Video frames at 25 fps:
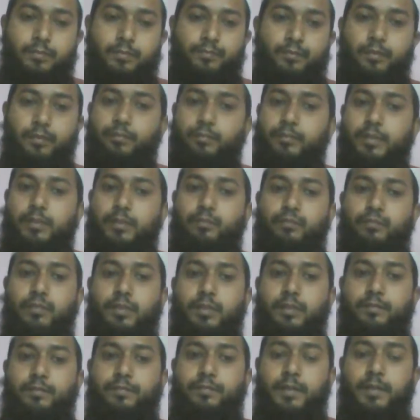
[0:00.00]
From that, we
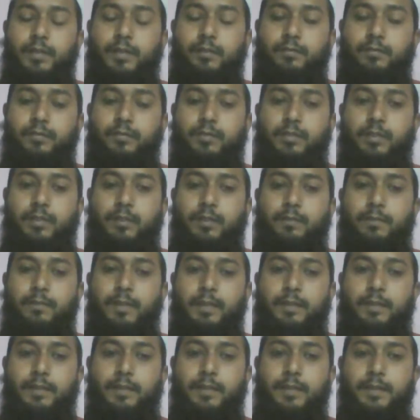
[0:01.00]
can find out
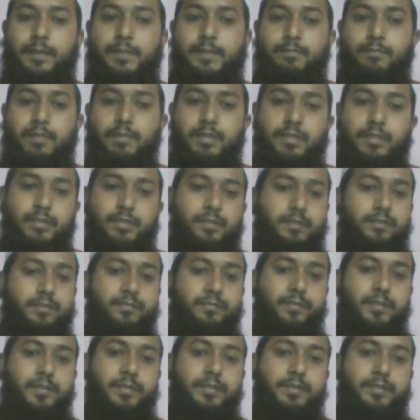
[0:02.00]
that yes, mass is
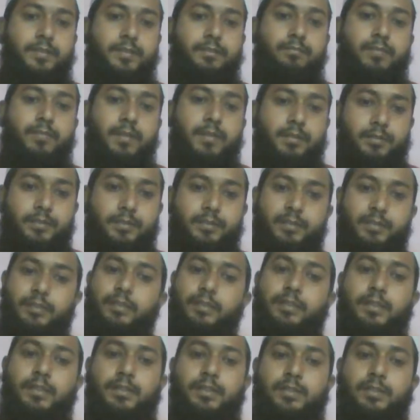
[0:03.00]
difference in mass is
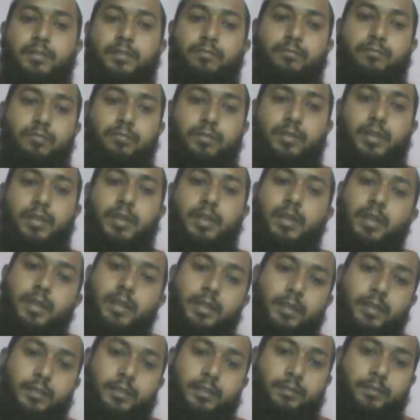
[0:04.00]
increasing
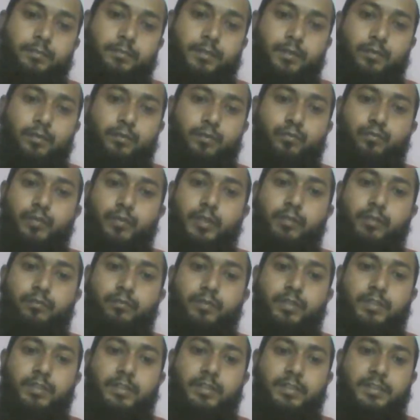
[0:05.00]
in the balloon when
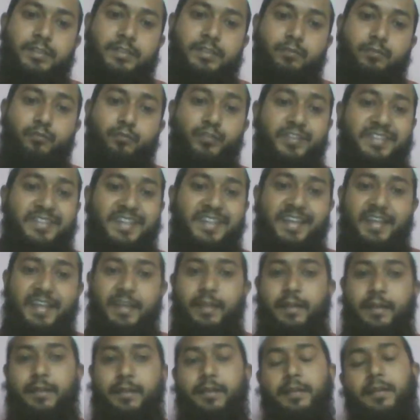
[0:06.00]
it is with
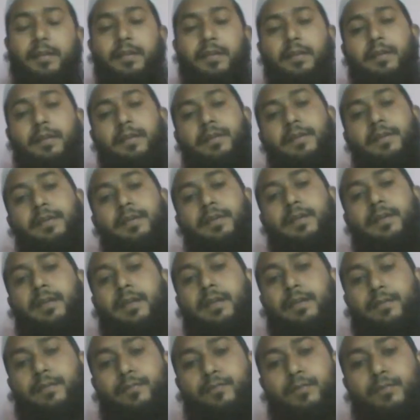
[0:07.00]
air,
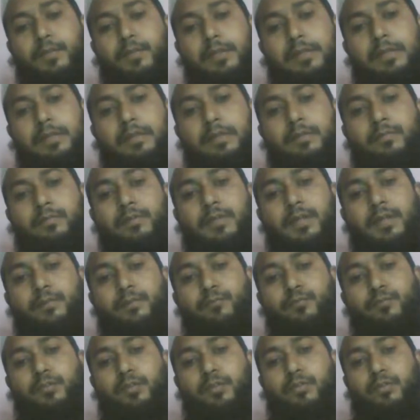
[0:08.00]
and we come
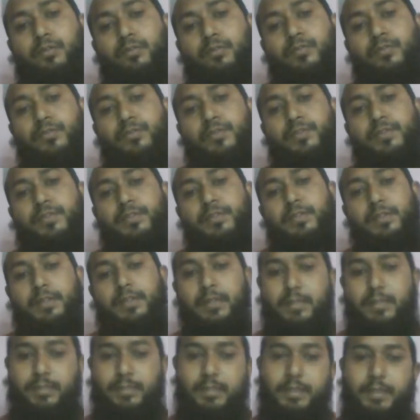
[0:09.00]
to the conclusion that
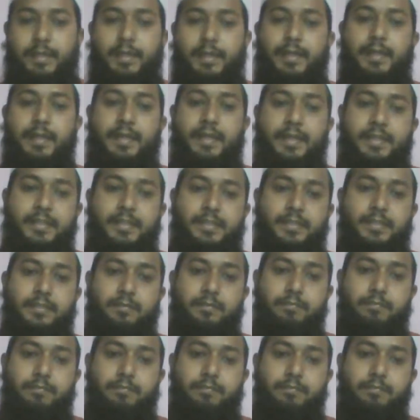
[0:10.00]
yes, air has